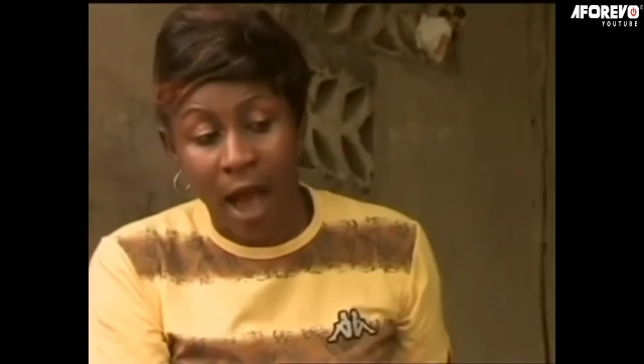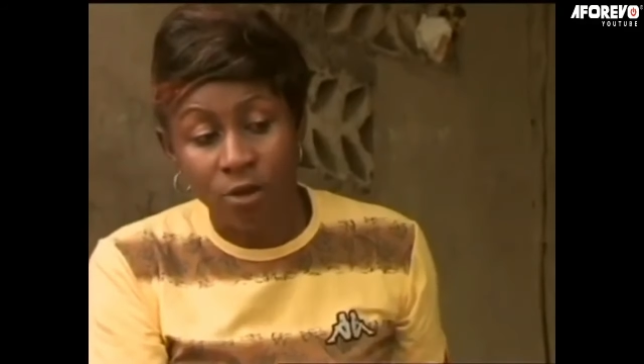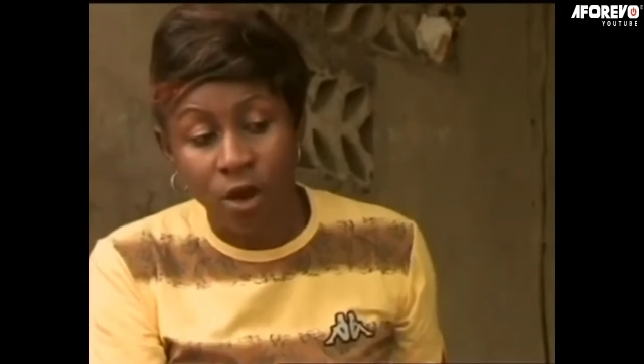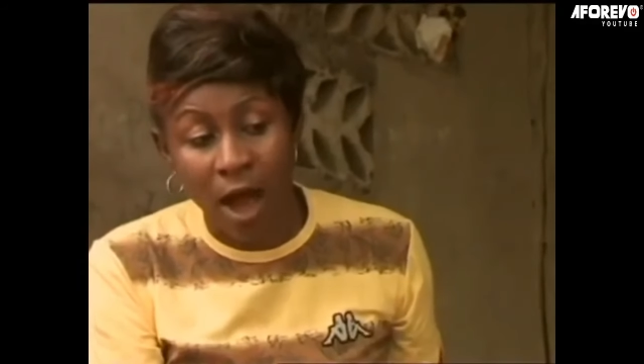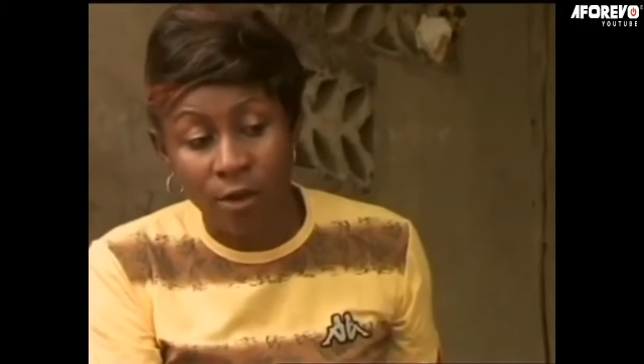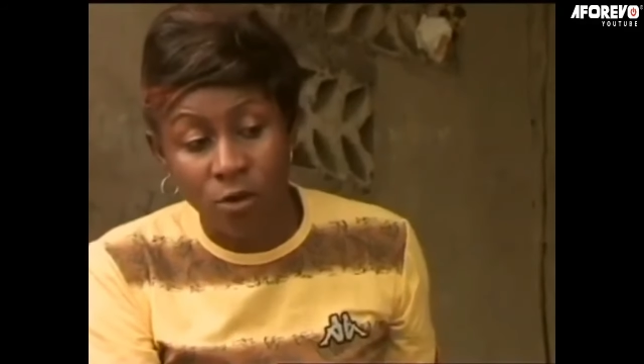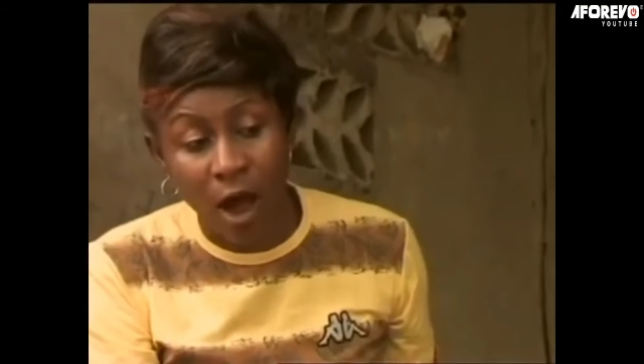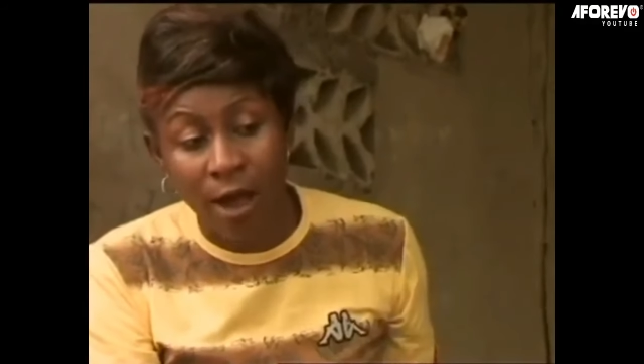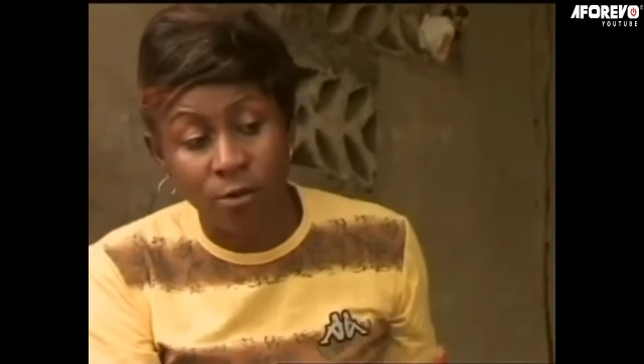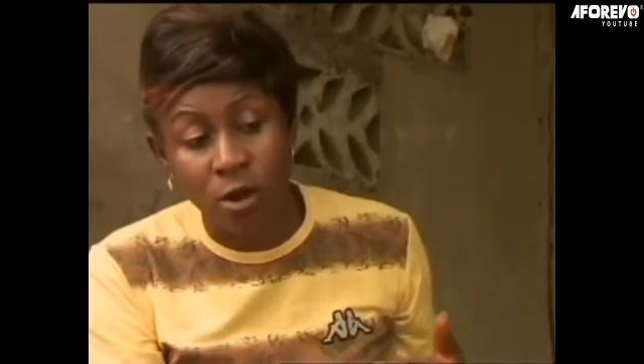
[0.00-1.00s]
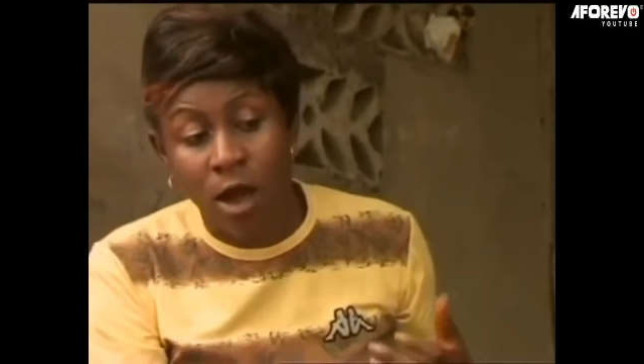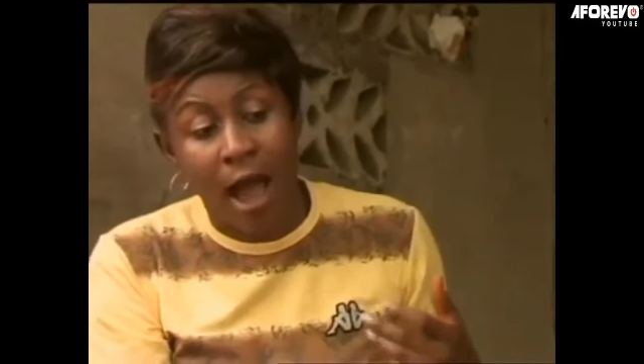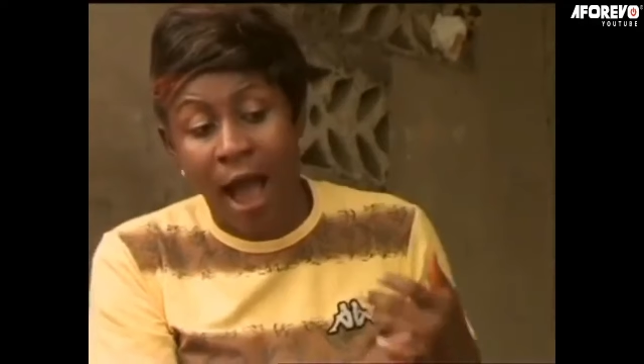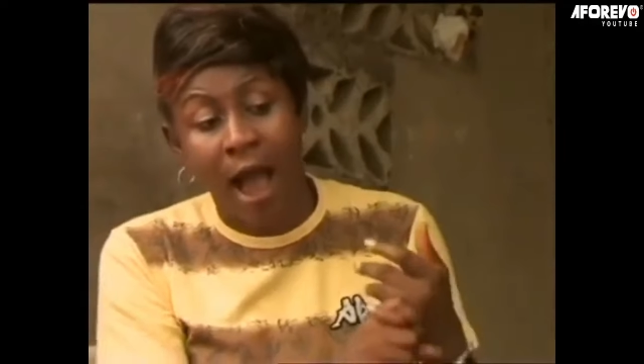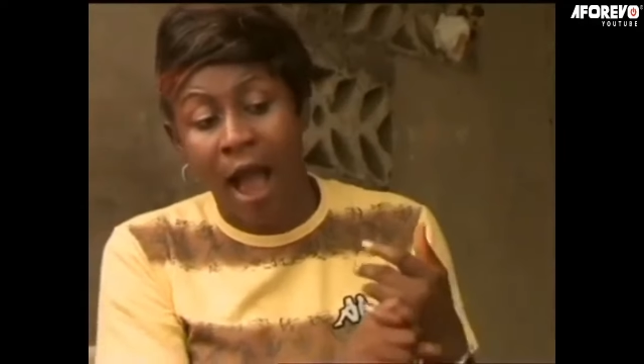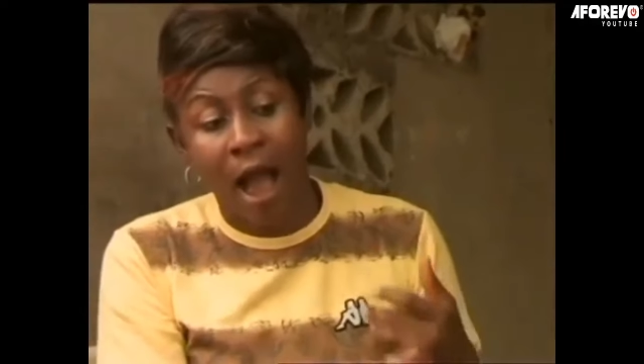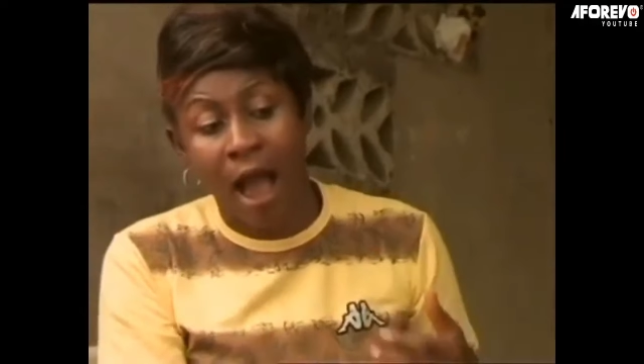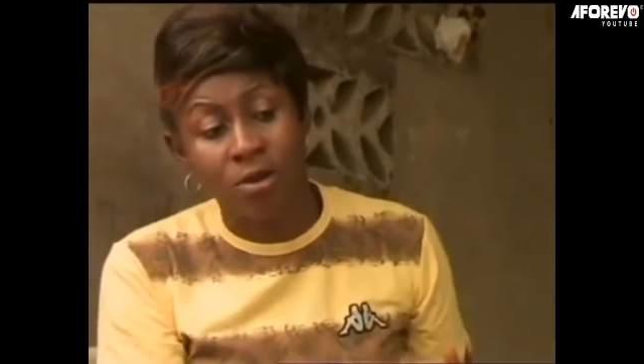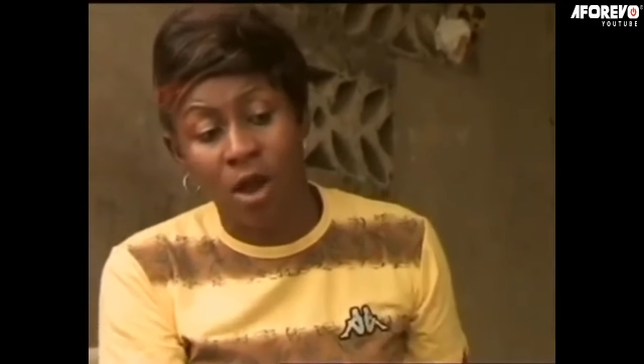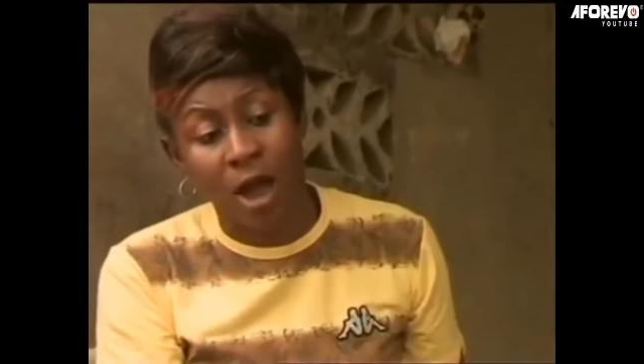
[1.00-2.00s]
Are you paying
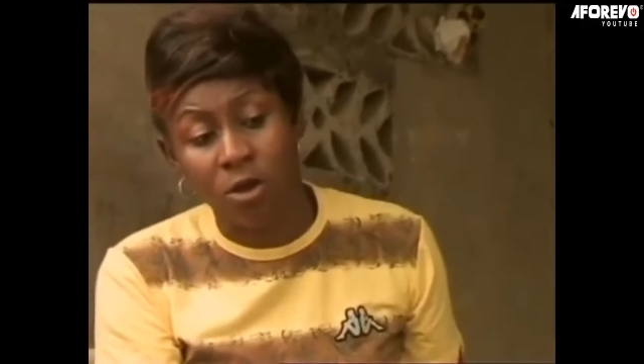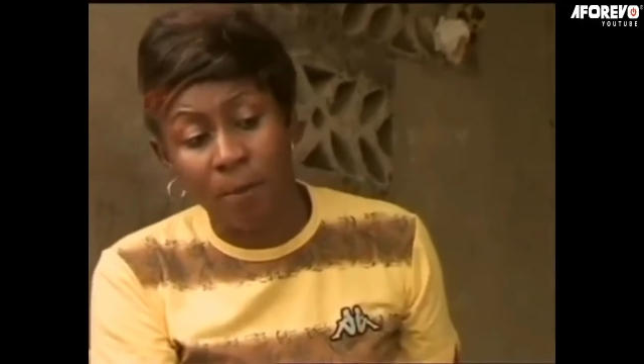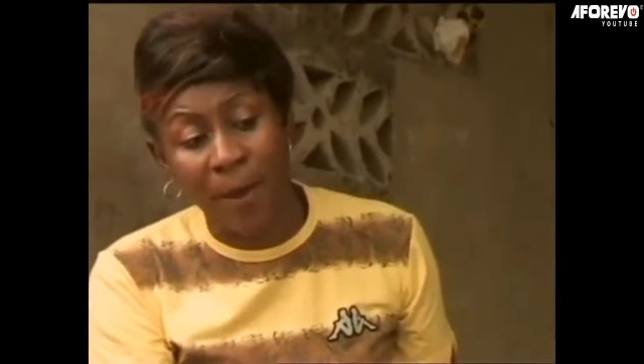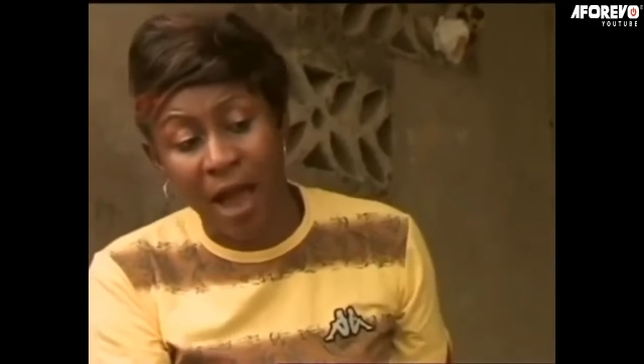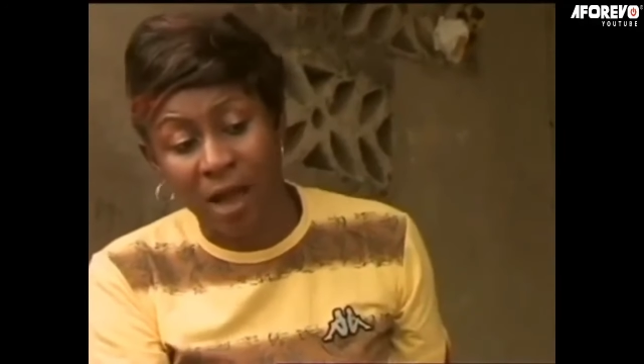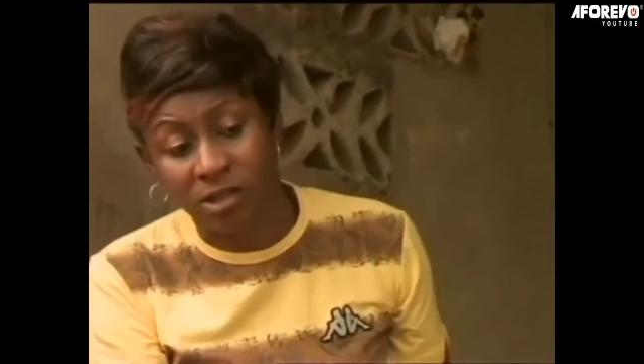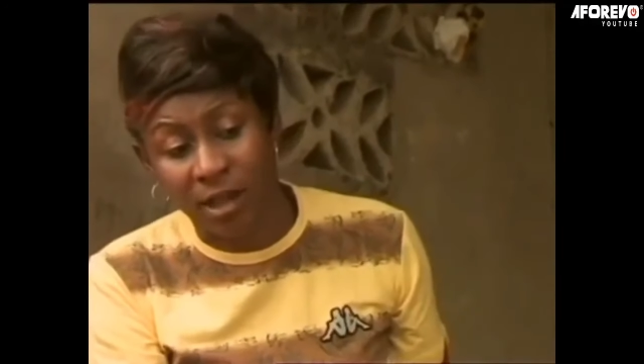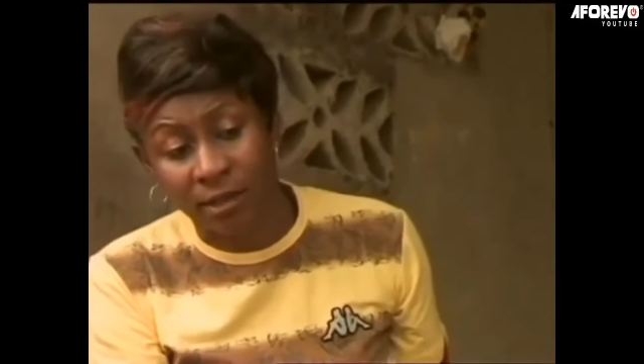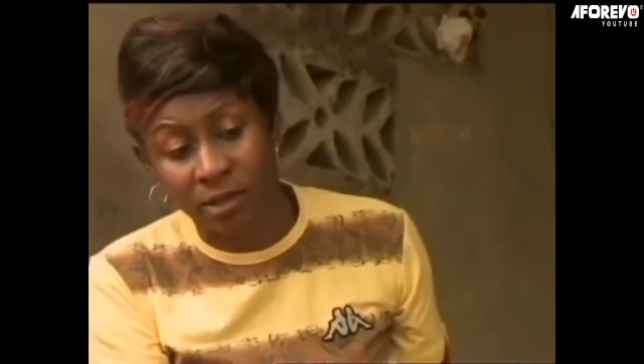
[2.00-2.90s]
house